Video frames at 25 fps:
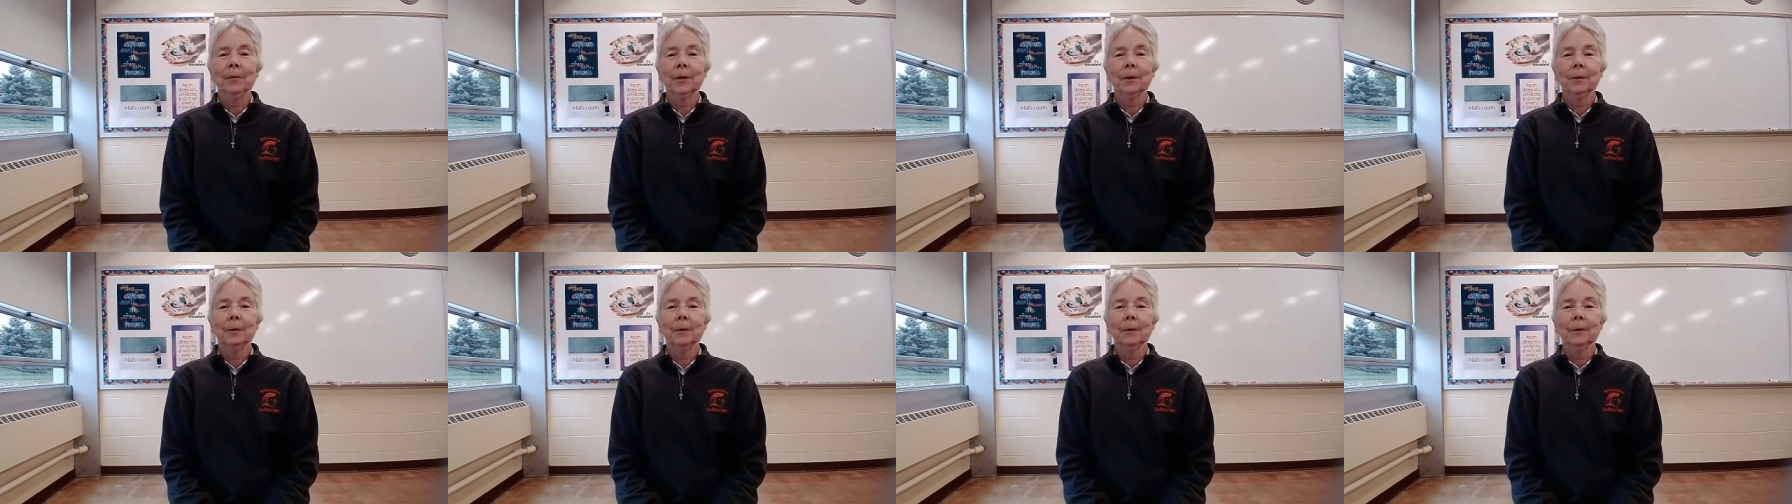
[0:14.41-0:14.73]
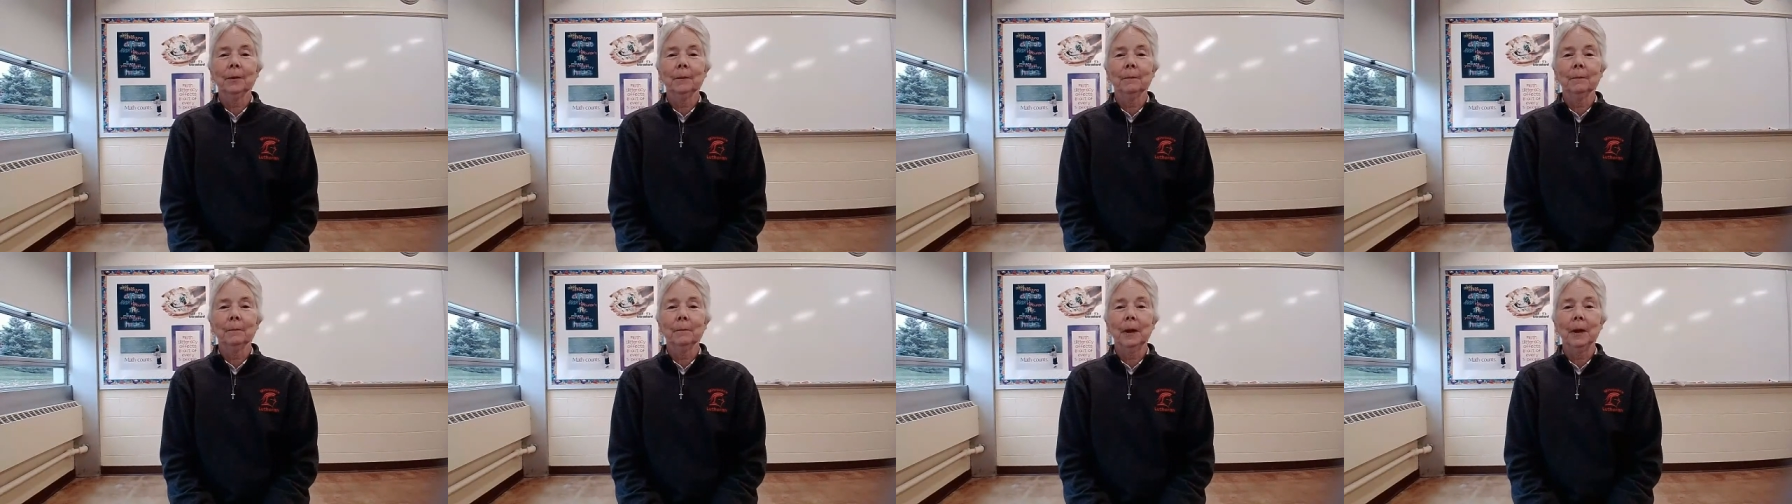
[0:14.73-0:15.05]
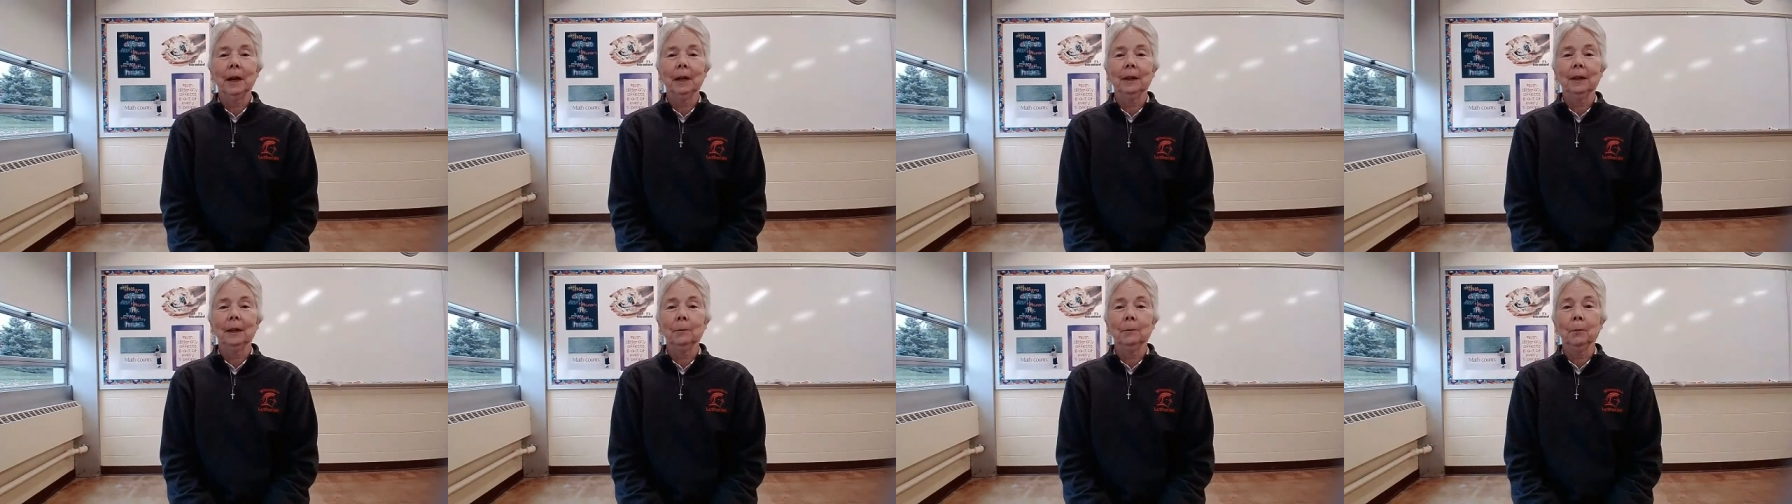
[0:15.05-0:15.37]
the
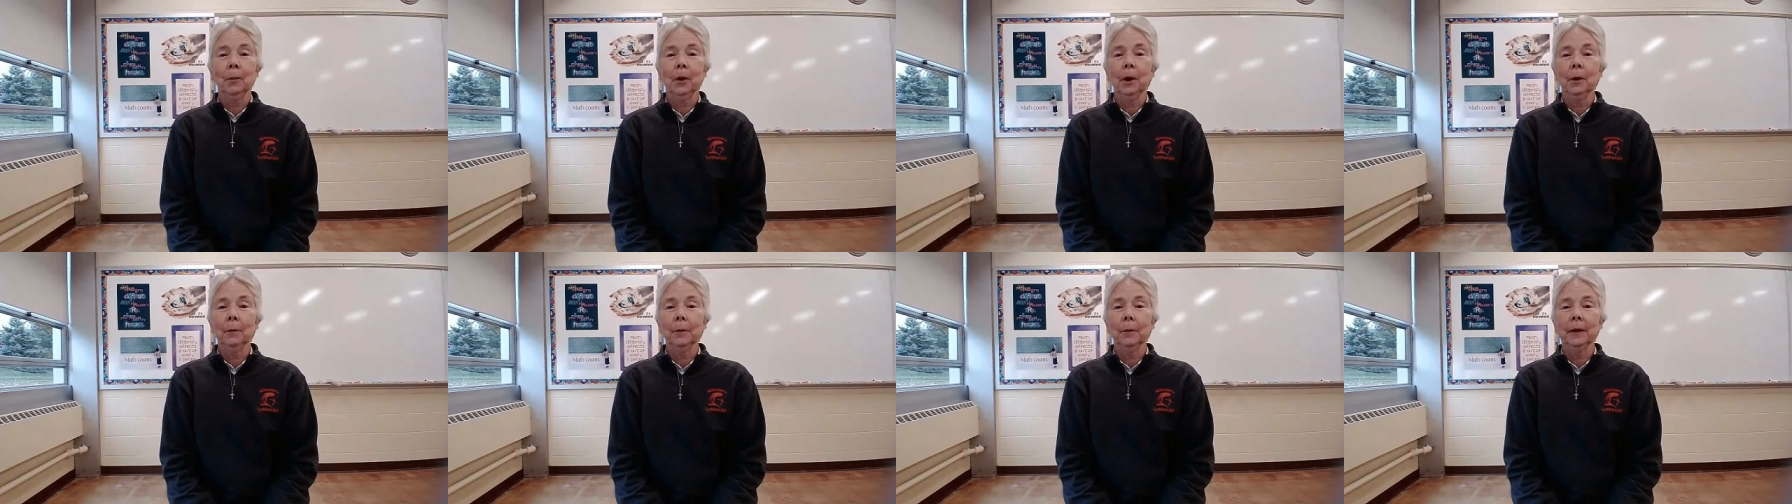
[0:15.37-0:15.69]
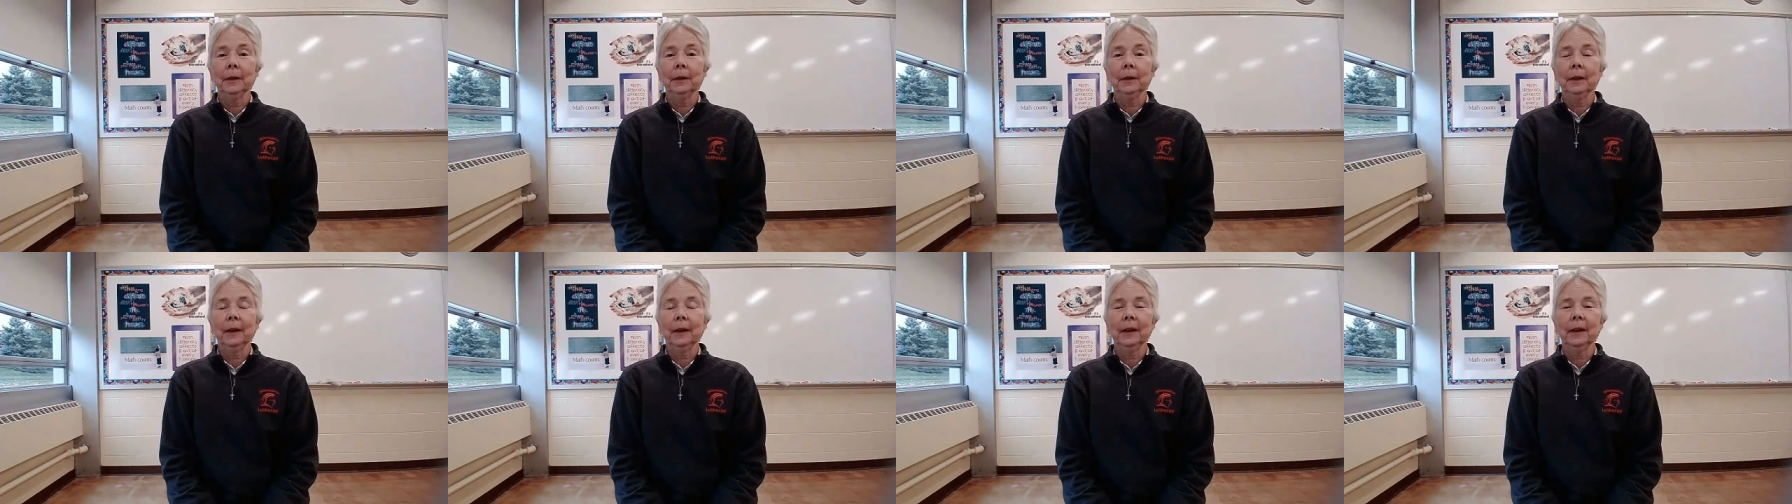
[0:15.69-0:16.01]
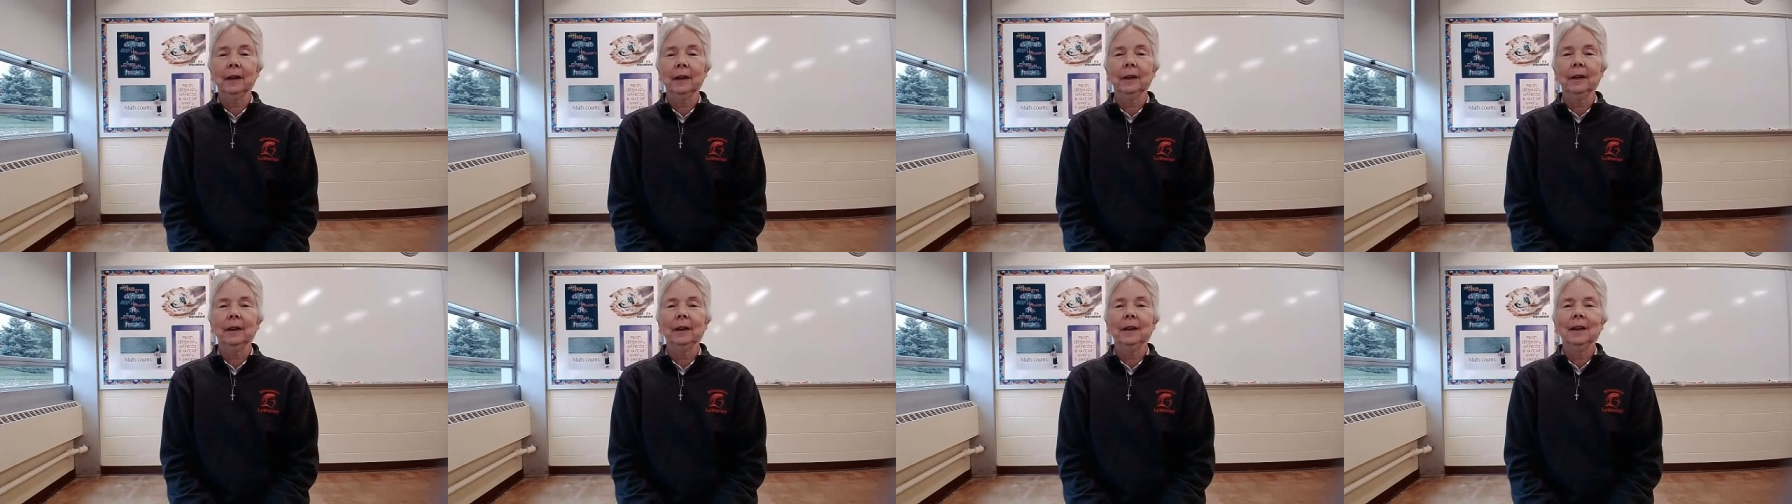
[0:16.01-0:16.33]
Math Department
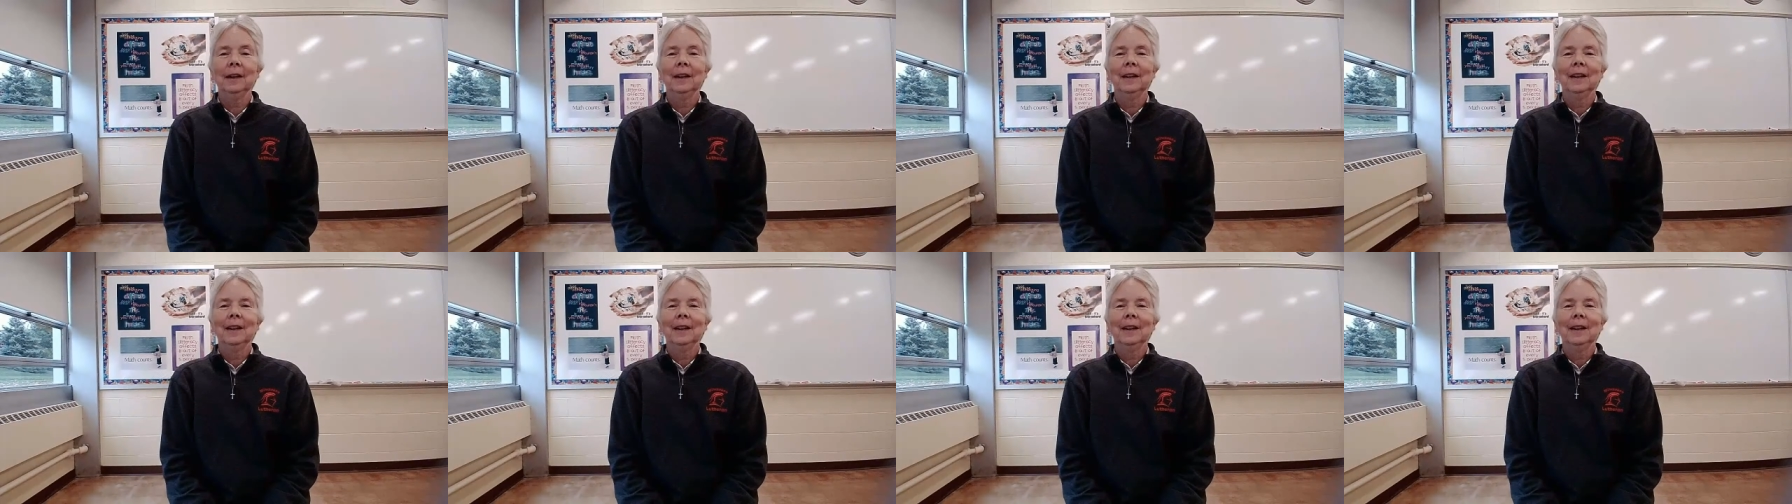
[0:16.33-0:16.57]
head.